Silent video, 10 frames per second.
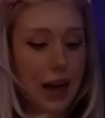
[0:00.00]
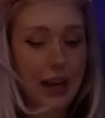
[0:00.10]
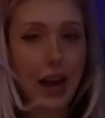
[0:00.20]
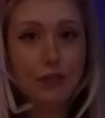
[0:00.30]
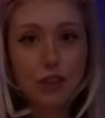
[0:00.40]

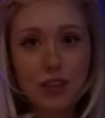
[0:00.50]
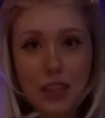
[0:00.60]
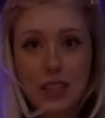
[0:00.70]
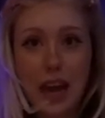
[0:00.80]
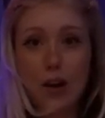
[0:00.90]
I have to
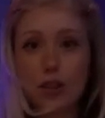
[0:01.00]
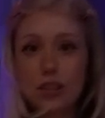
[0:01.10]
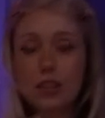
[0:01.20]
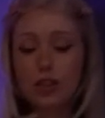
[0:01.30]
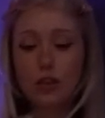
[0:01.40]
sit down
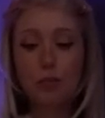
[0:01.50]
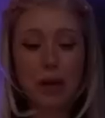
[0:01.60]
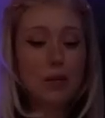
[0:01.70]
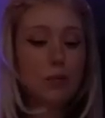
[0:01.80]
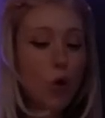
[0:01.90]
because this is such a
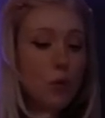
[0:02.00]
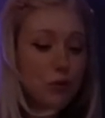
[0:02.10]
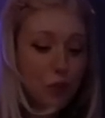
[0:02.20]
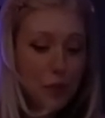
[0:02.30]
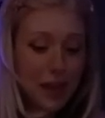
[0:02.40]
big
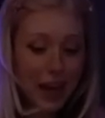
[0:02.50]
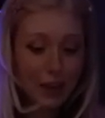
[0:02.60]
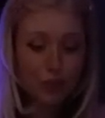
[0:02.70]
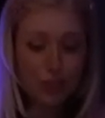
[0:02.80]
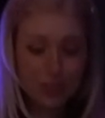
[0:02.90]
moment for me. I
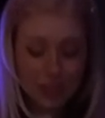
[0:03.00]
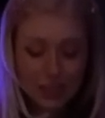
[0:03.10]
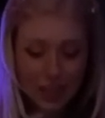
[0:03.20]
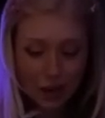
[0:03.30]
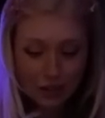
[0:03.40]
have to
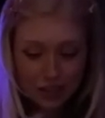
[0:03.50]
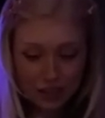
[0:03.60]
sit down and